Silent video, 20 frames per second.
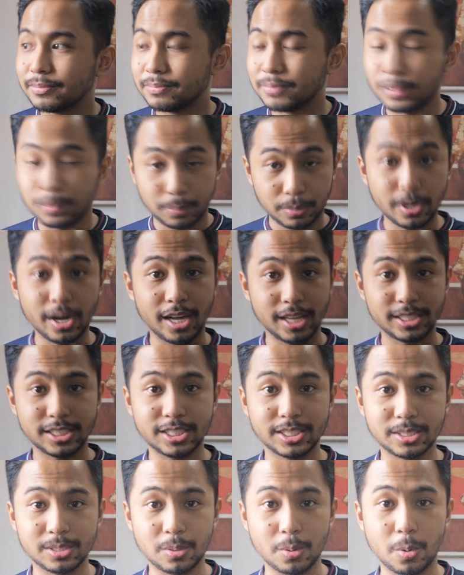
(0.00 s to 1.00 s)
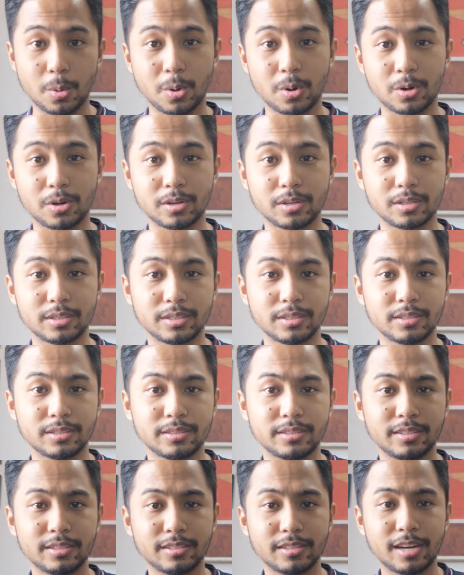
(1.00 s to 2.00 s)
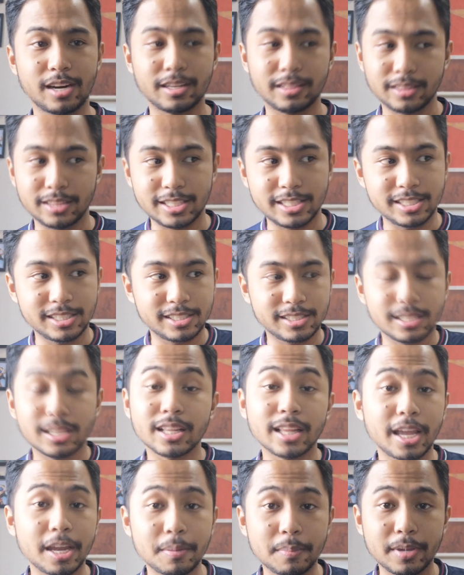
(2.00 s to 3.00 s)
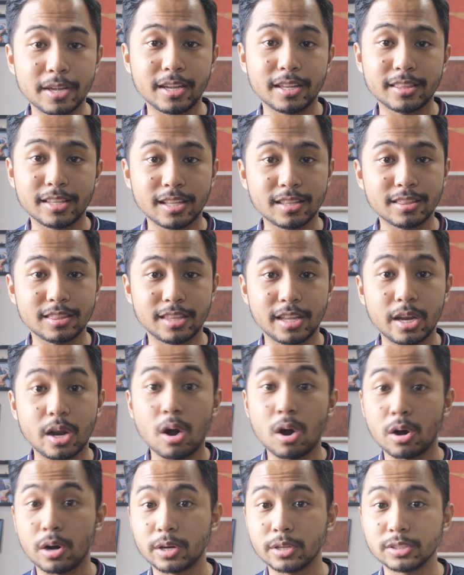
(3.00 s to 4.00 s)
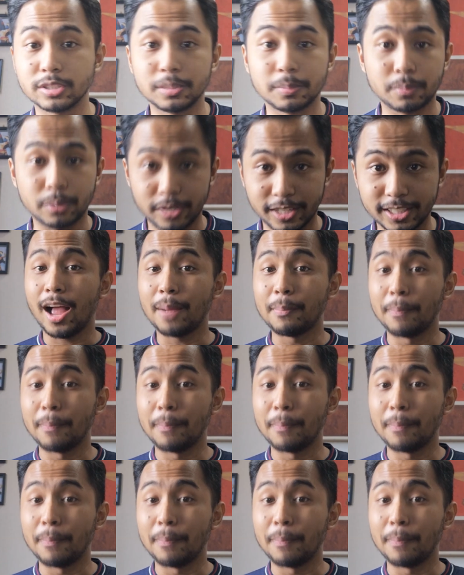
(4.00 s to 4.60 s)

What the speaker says: depressed, or at least claiming that they are depressed.